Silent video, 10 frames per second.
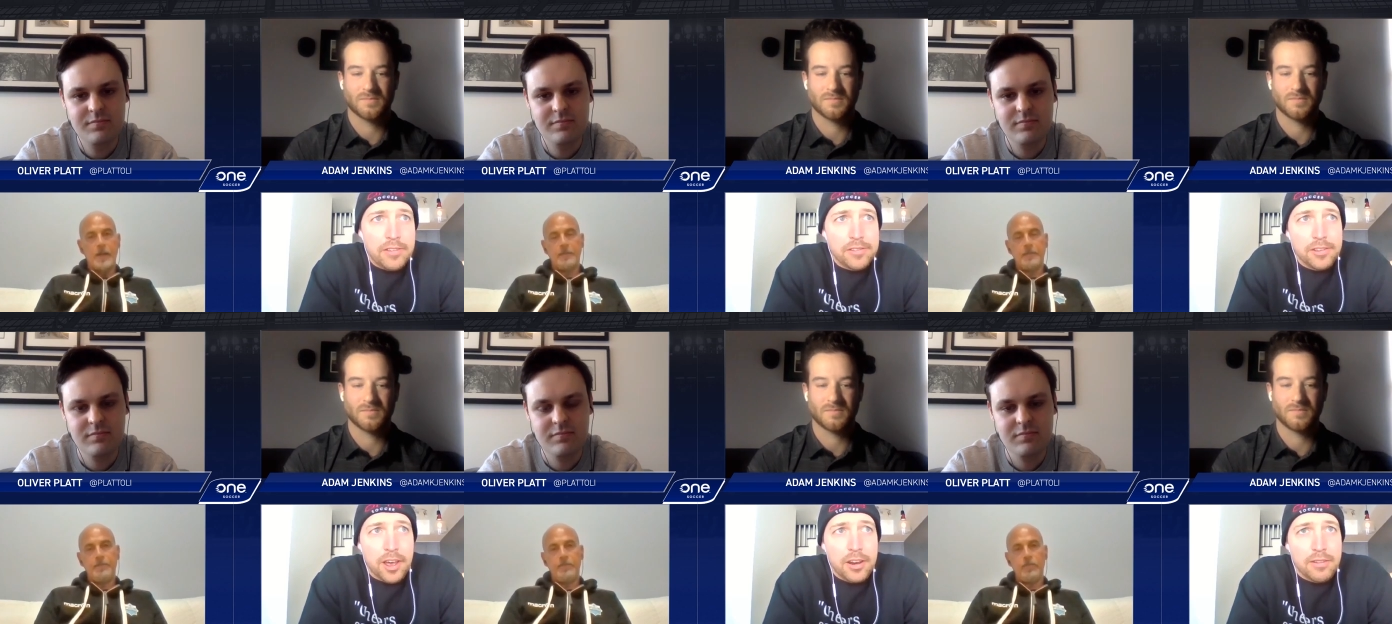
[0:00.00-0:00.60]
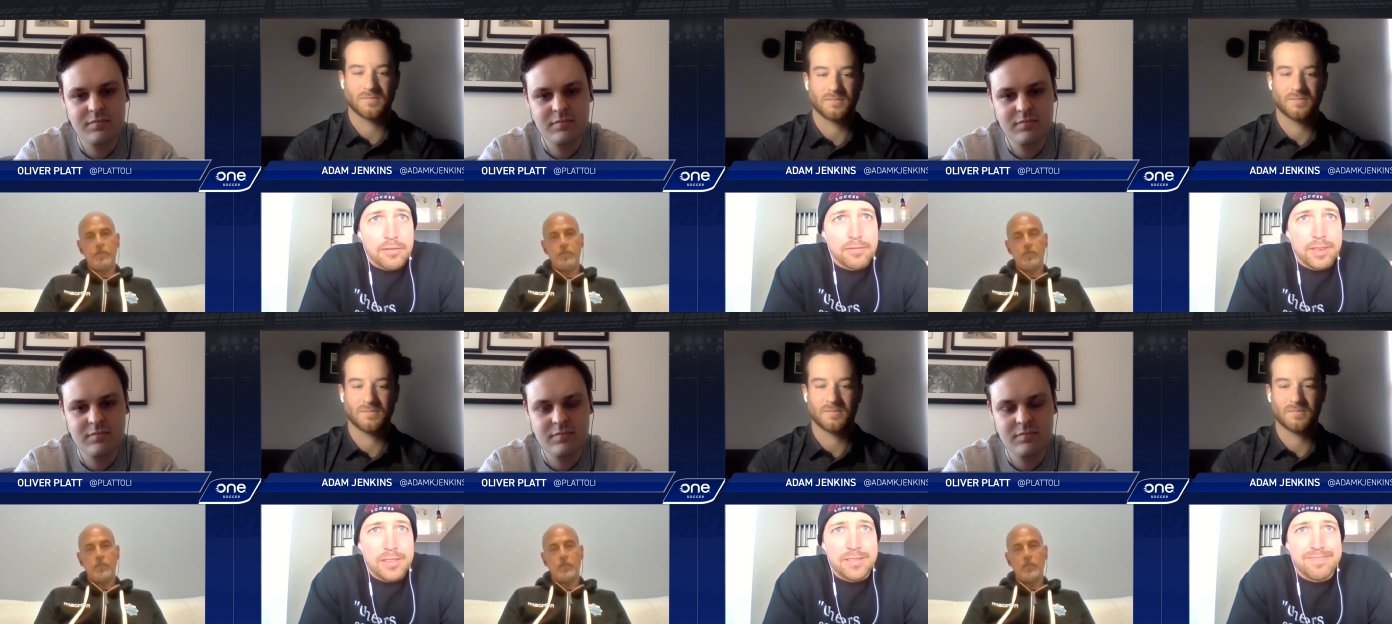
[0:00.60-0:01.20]
Speaker 1: he's kind
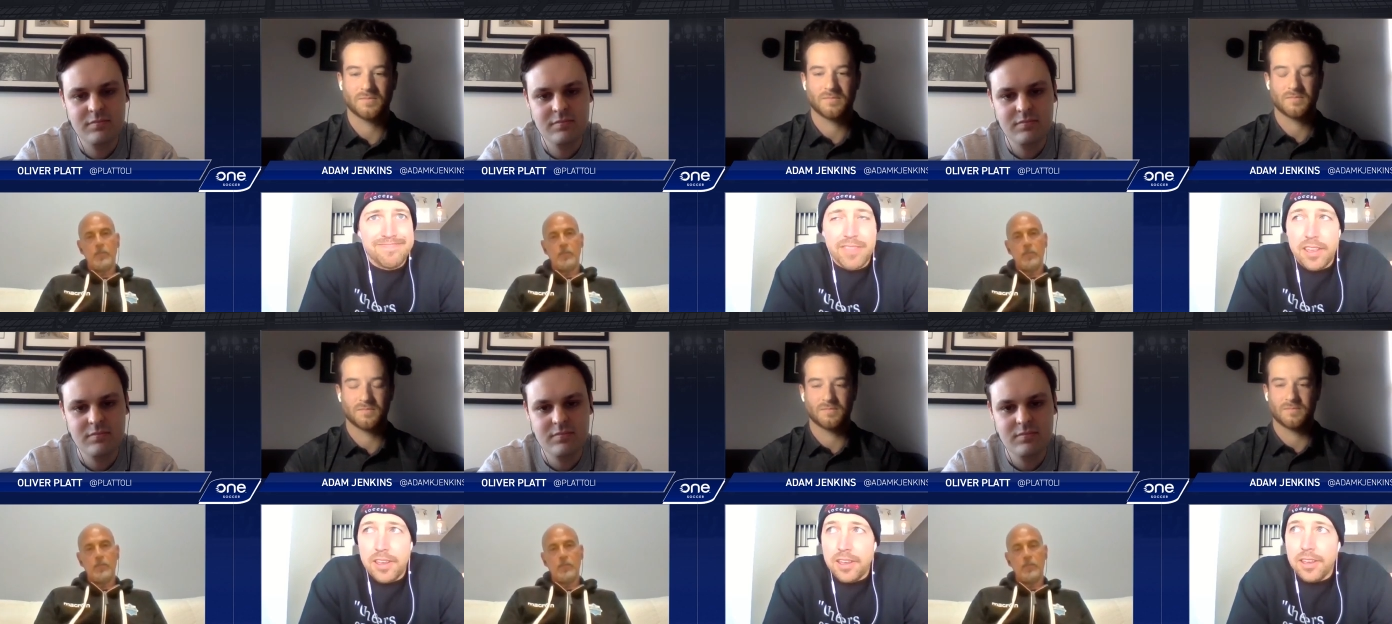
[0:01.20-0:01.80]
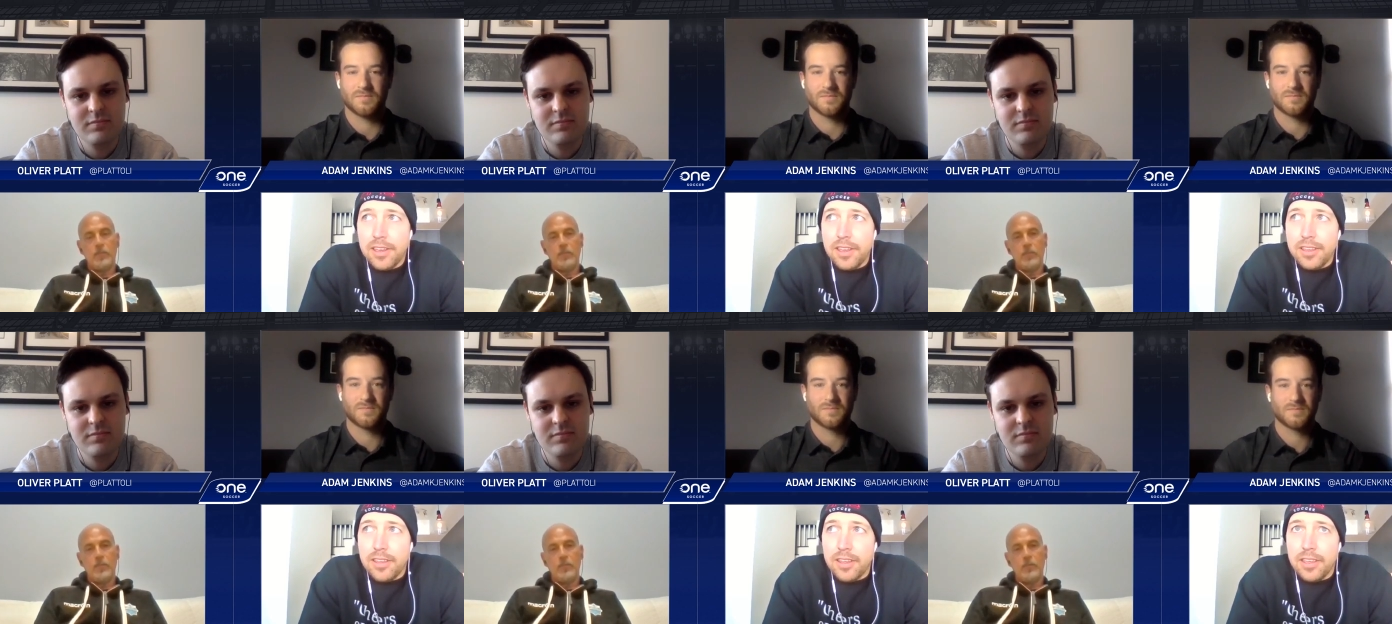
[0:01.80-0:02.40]
of he's
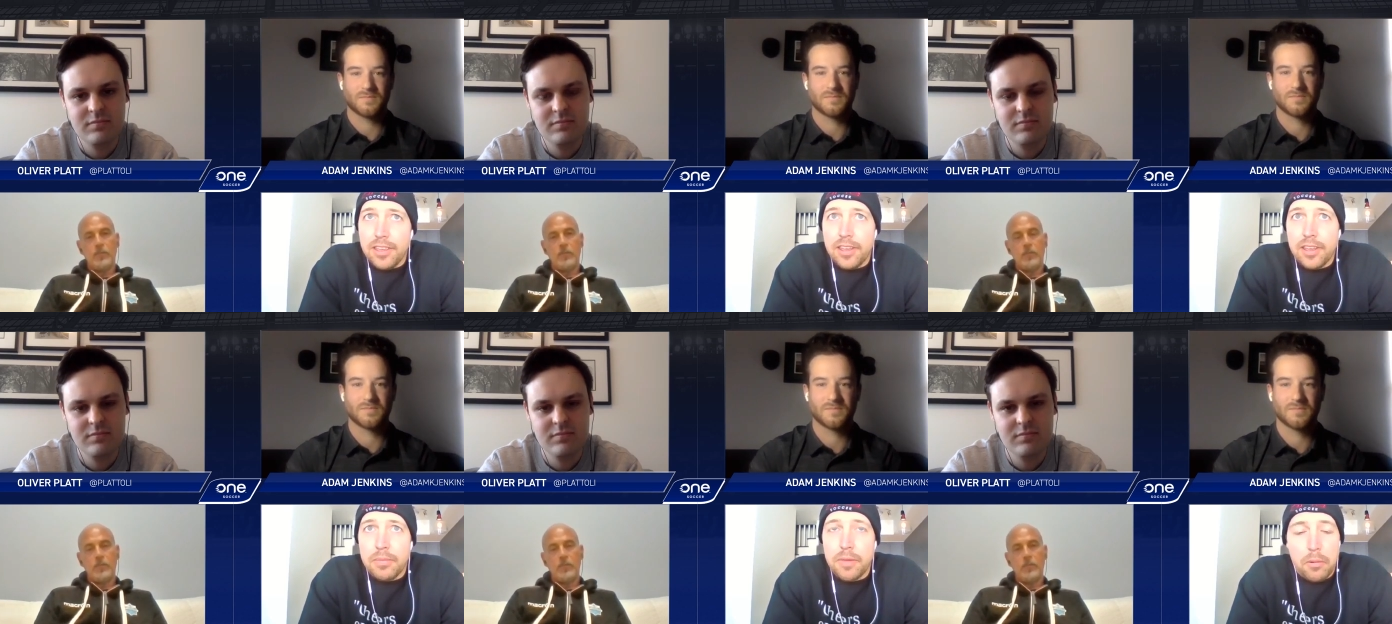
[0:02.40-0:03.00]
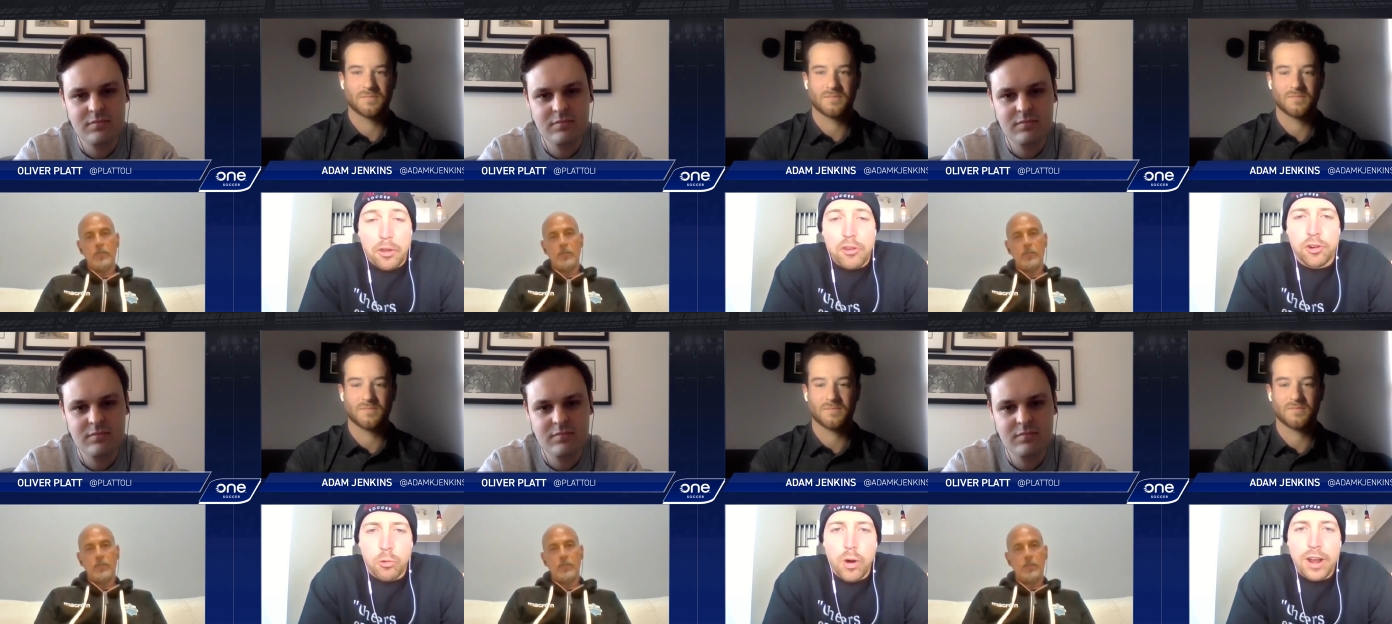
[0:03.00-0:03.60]
I'm not really
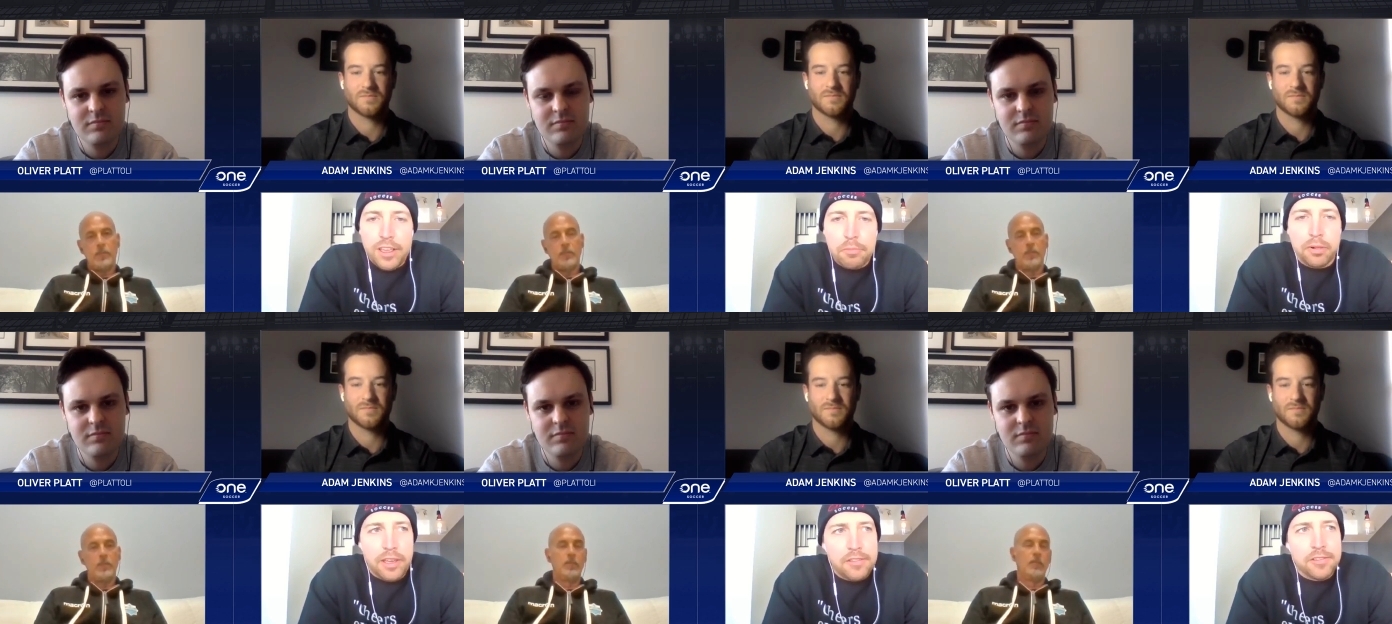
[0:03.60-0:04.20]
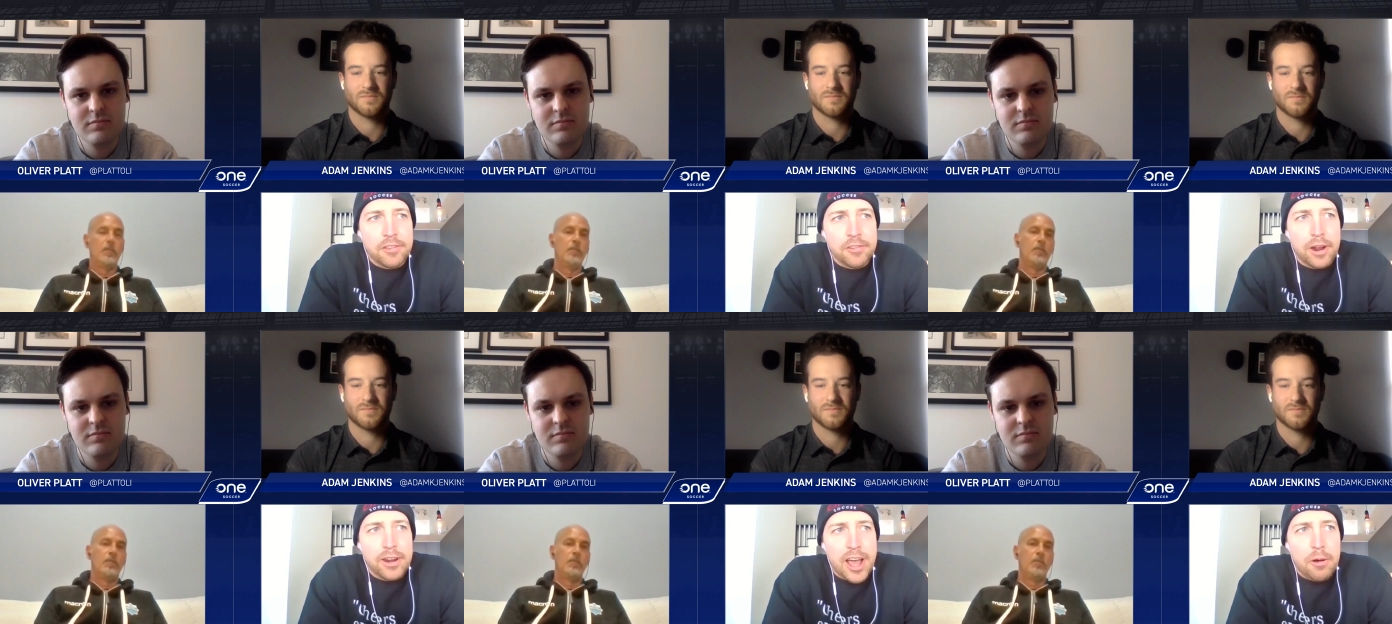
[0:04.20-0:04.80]
sure what his place
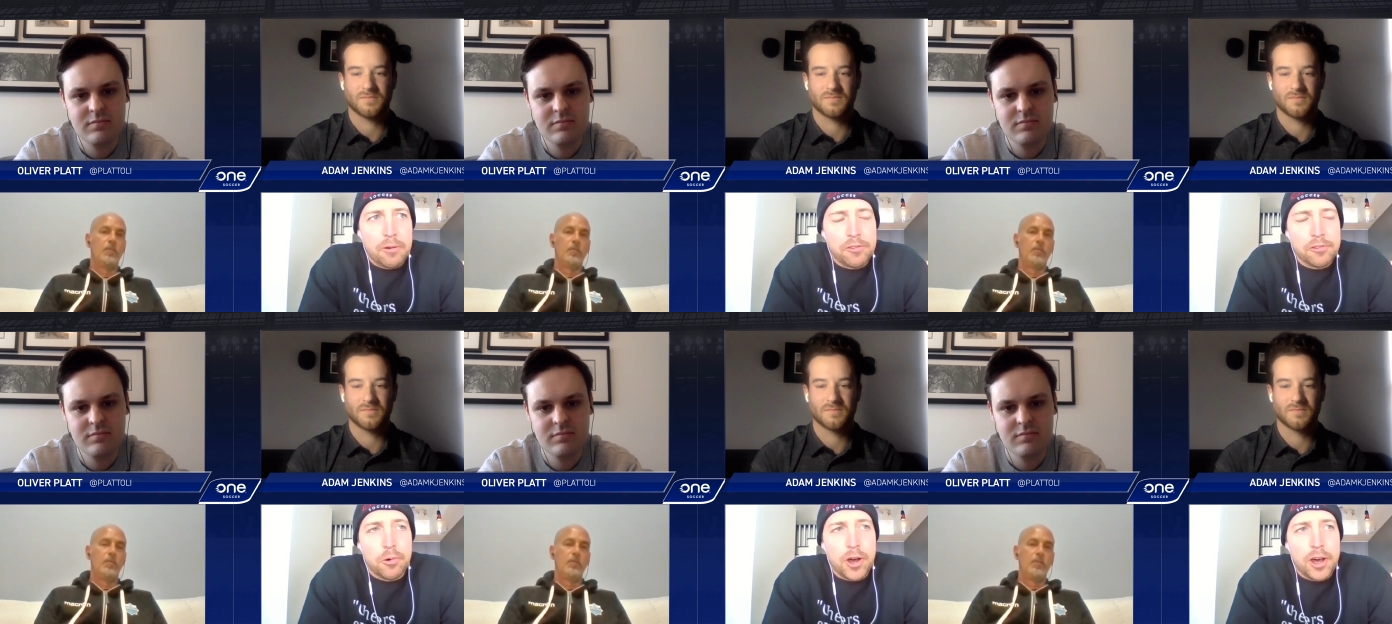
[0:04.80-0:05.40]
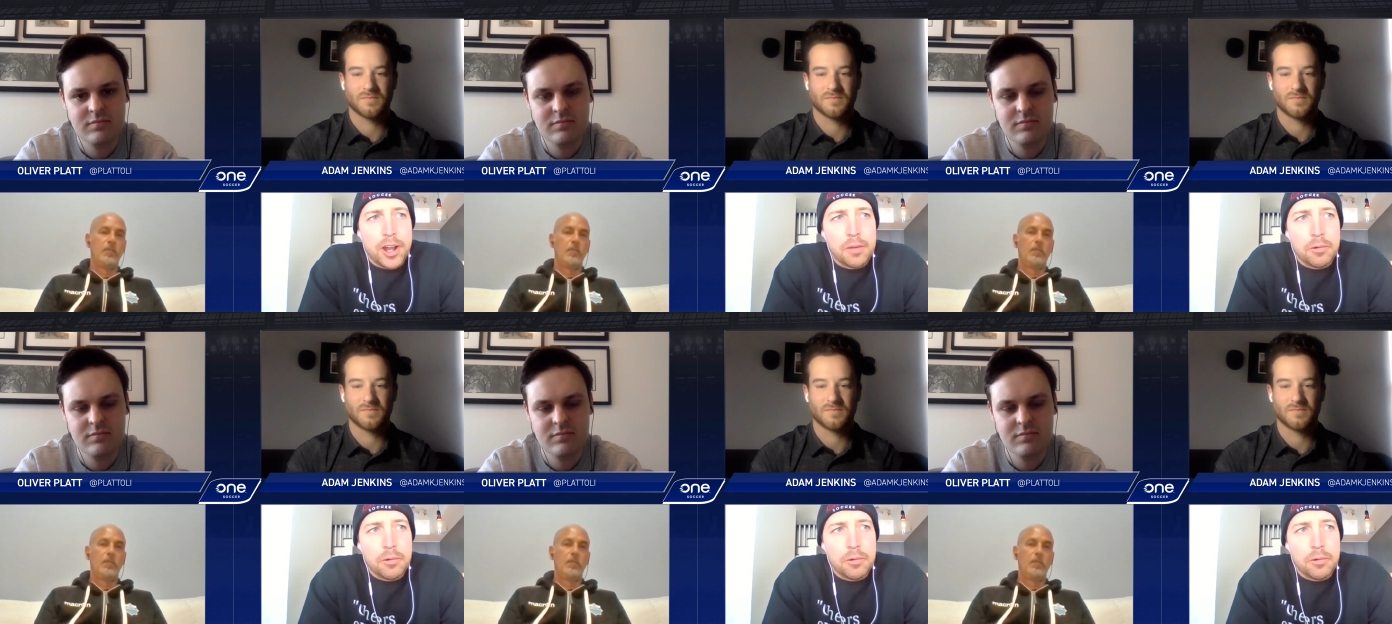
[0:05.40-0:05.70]
is right now in the squad.